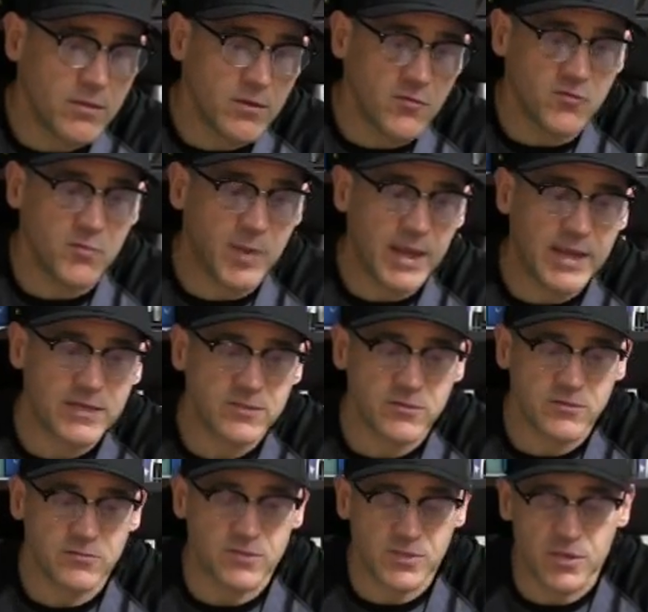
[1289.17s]
those
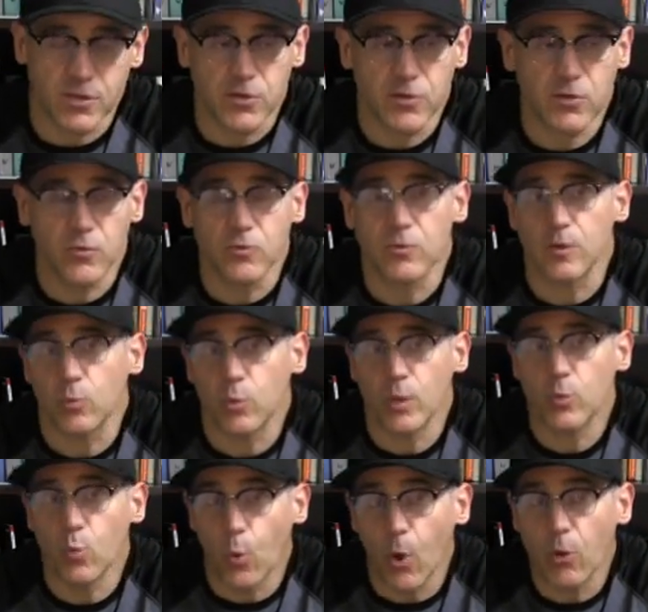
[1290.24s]
pastors to you, that
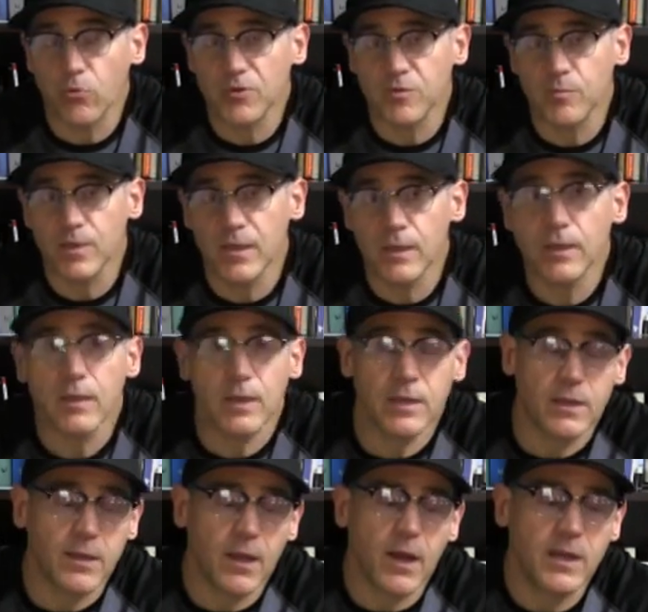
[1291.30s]
we want to be
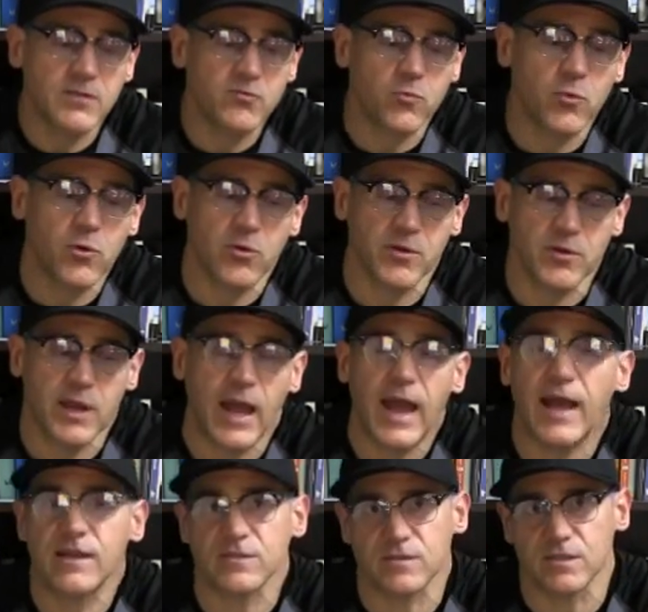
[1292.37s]
and that God's Word
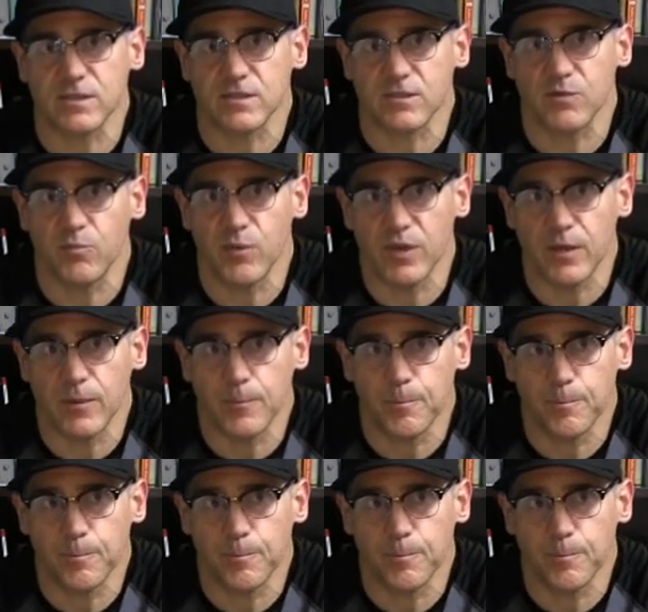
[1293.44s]
asks us to be.